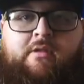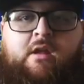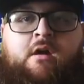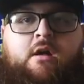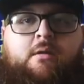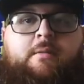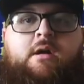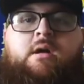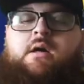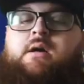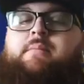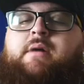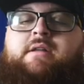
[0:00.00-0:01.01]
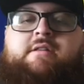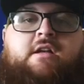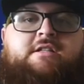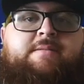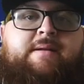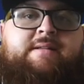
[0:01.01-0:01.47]
Um, my
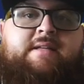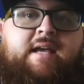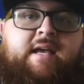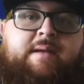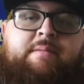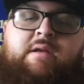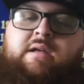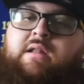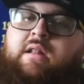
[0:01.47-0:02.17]
thoughts about the game: